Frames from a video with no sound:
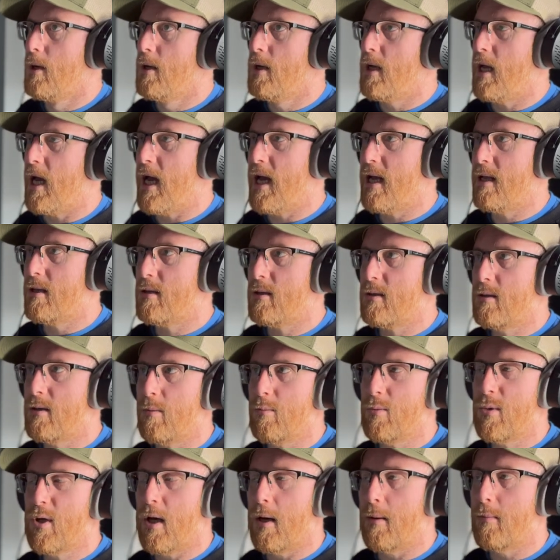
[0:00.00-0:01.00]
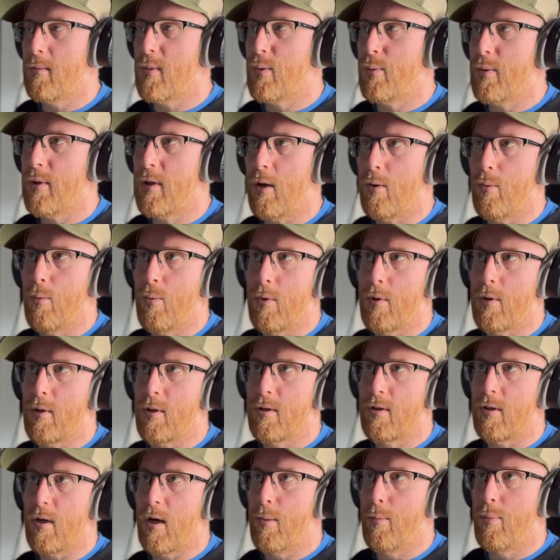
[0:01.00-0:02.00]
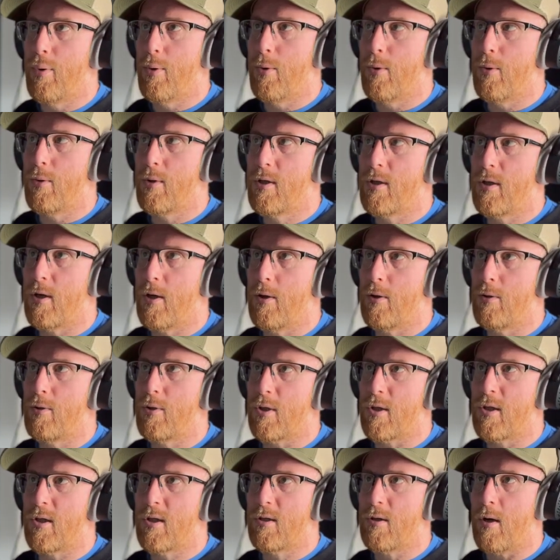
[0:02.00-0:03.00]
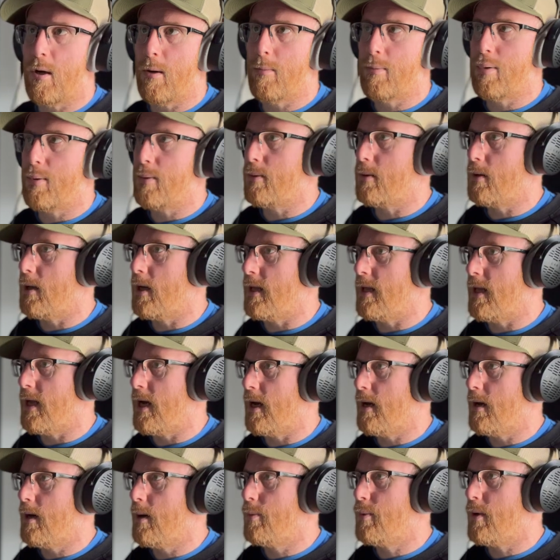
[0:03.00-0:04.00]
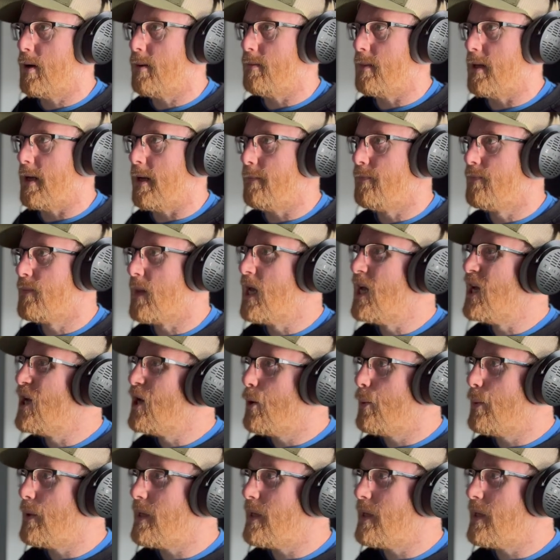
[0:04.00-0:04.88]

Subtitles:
And sometimes we don't want the sample to just stop like that abruptly. We